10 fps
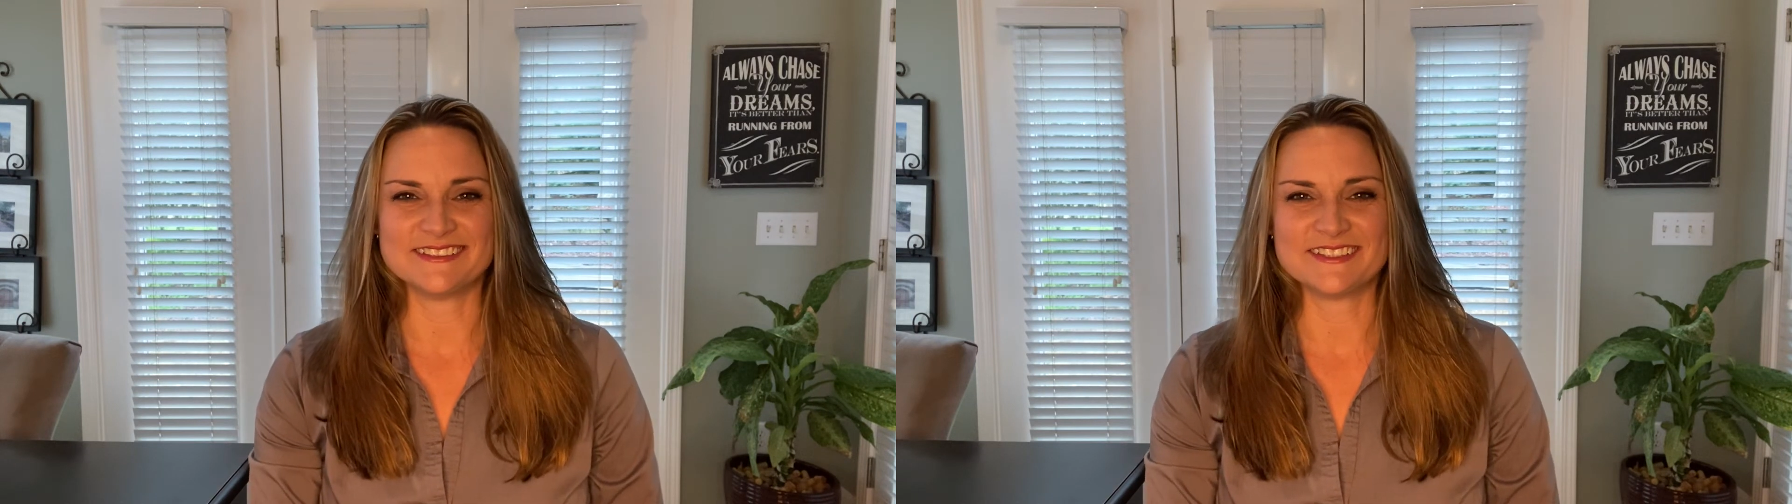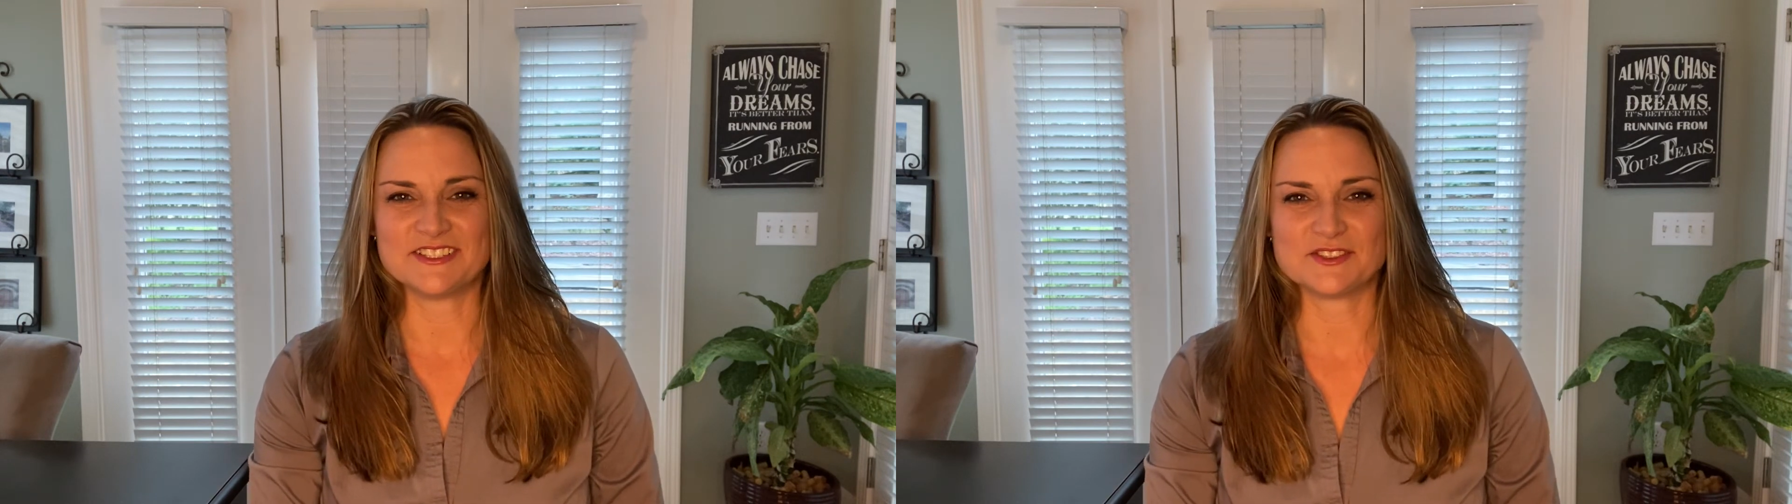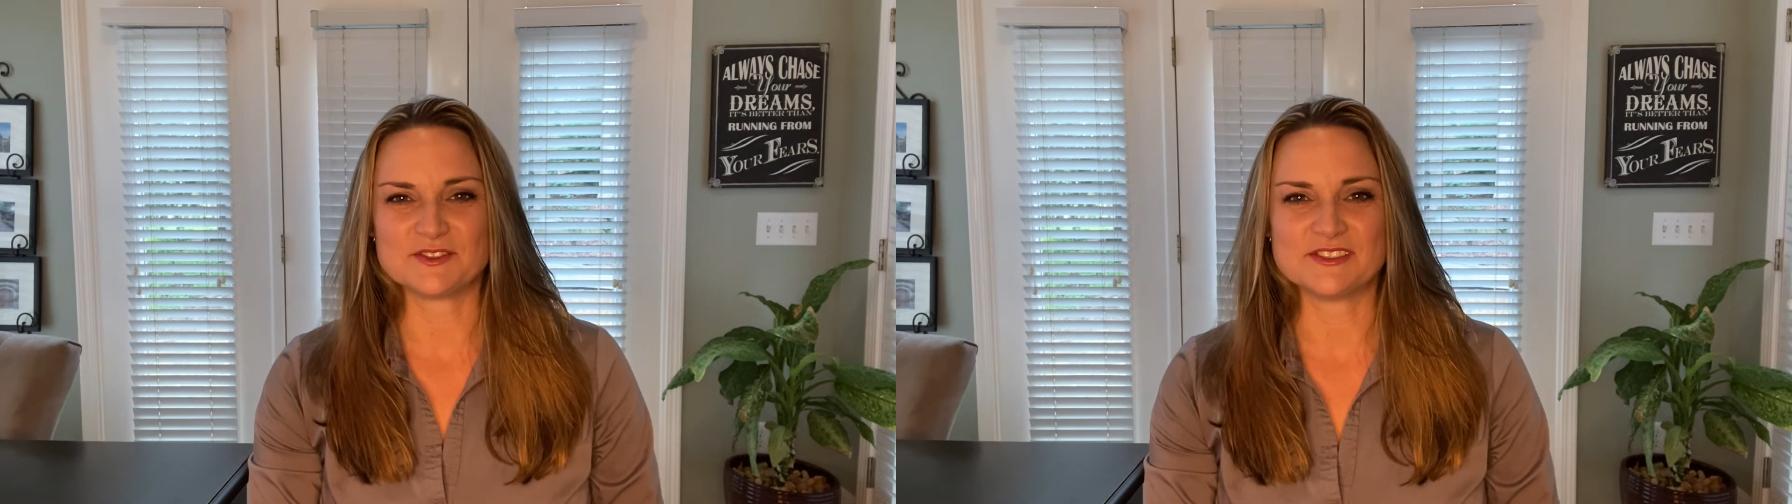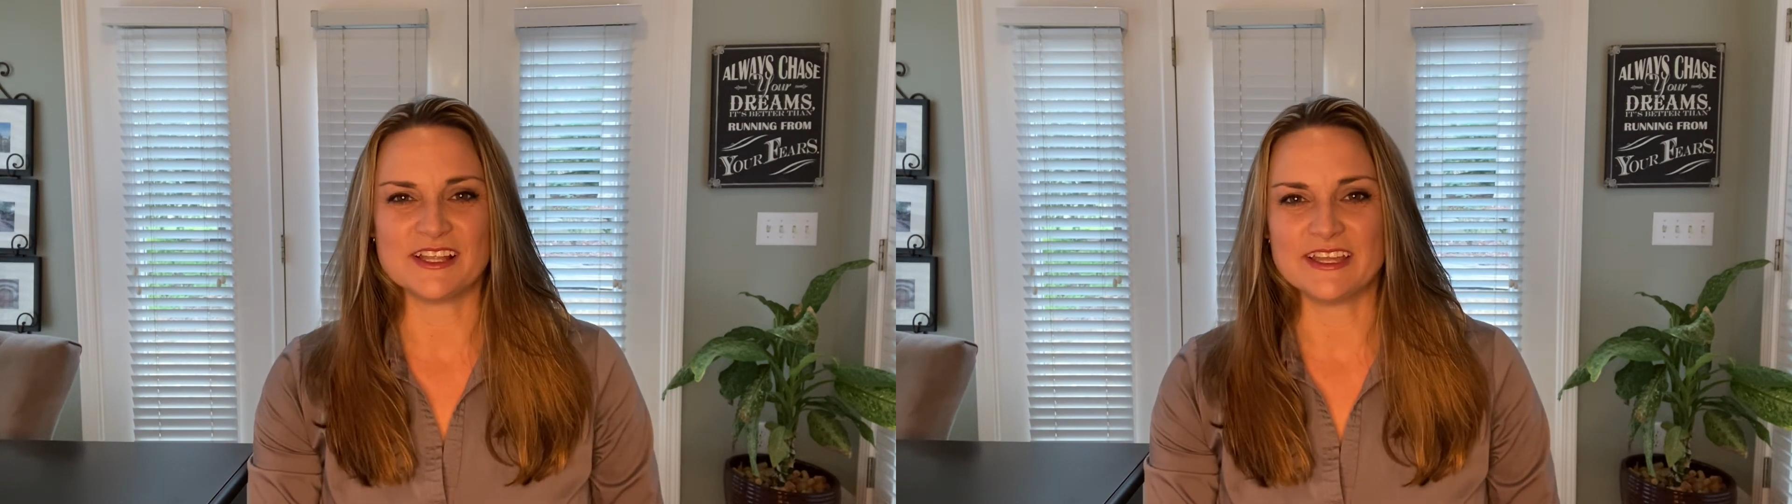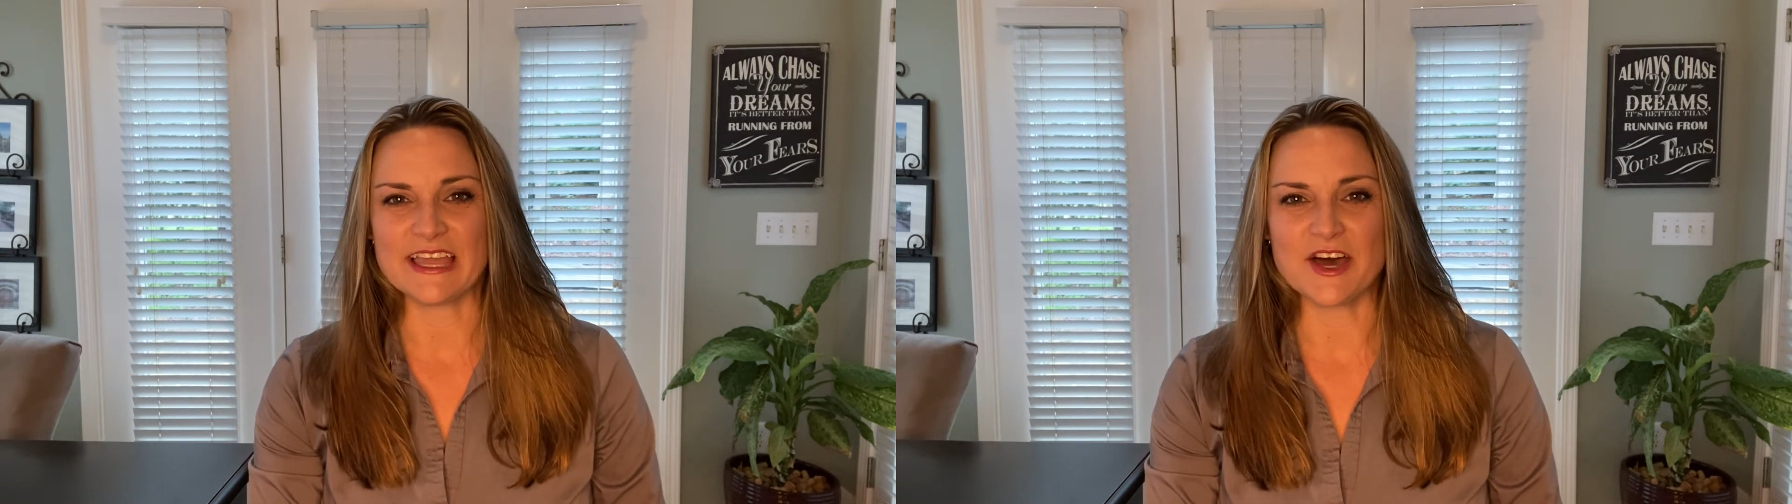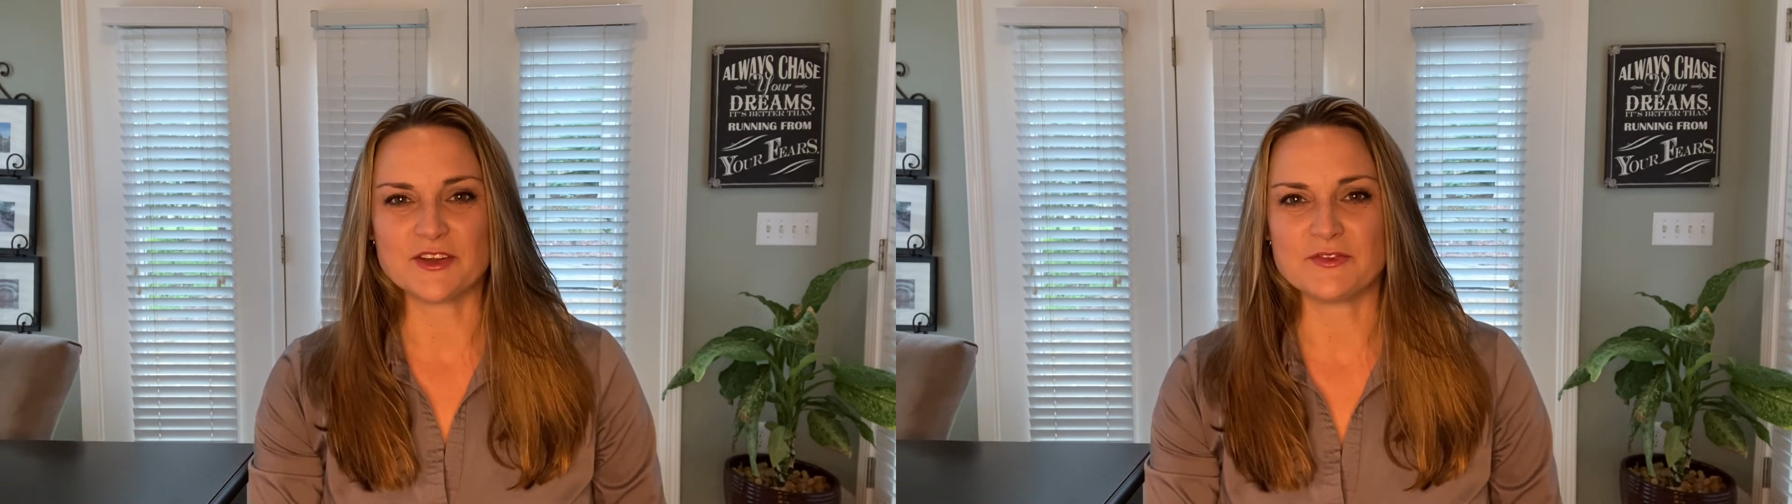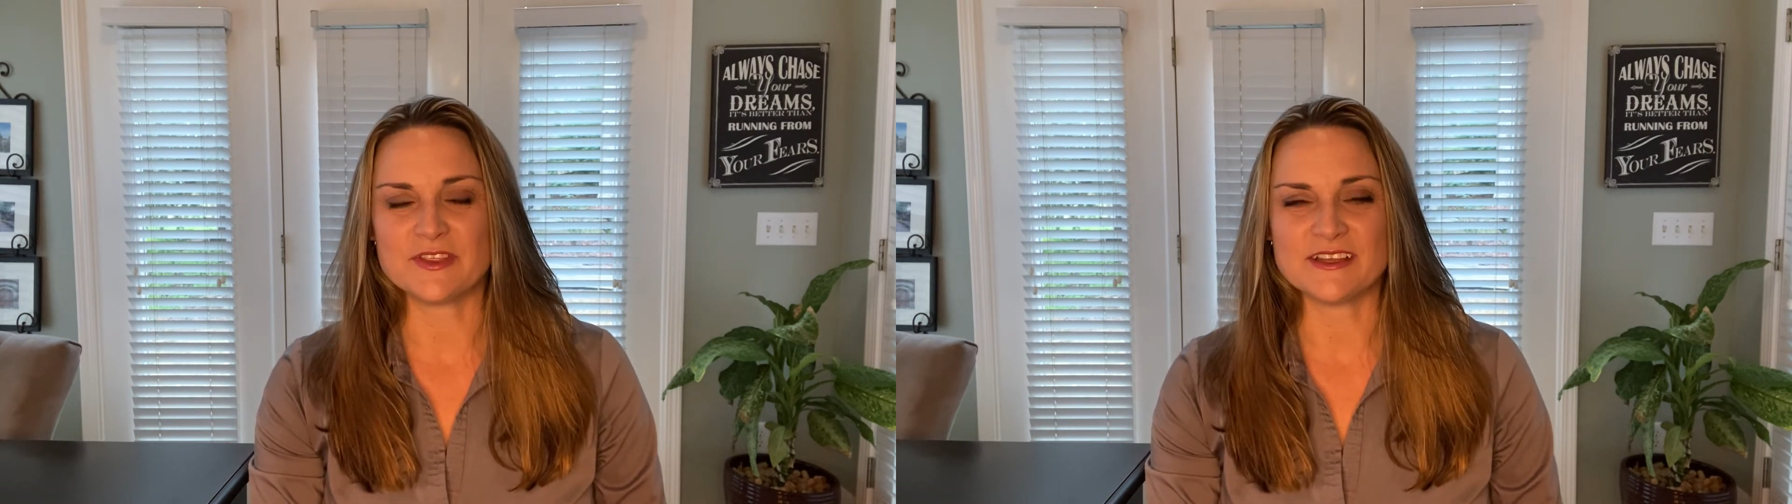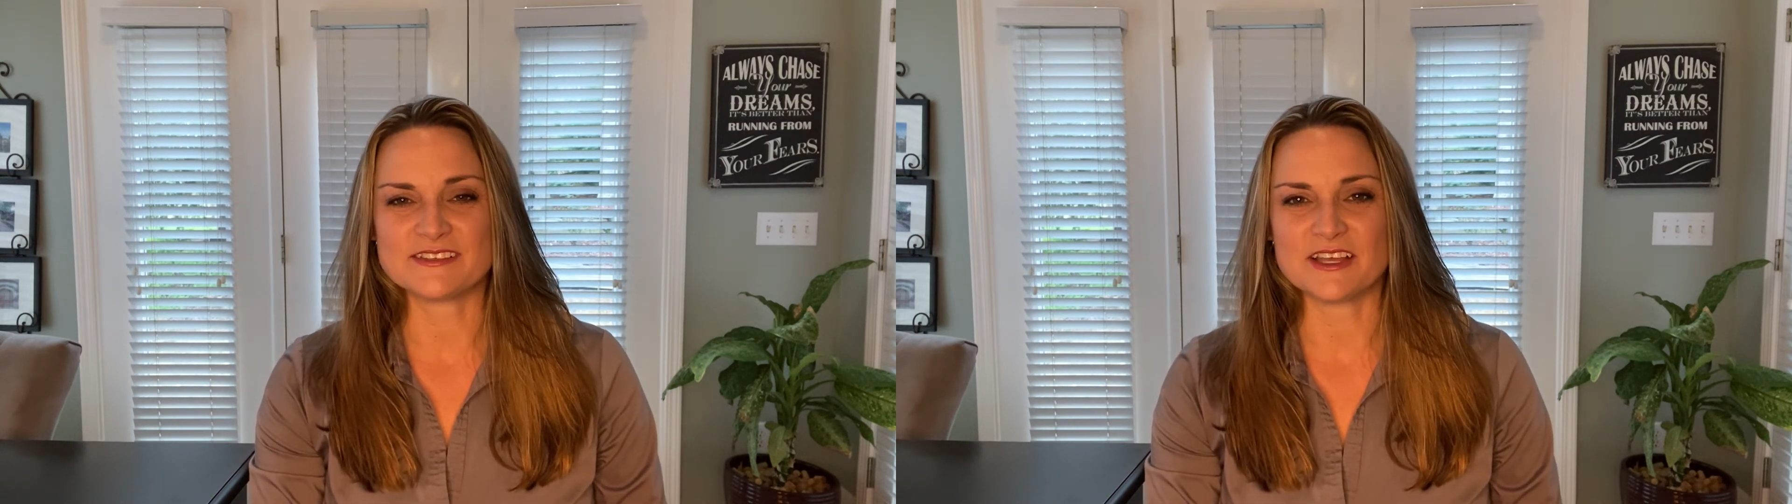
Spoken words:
they're selling out of things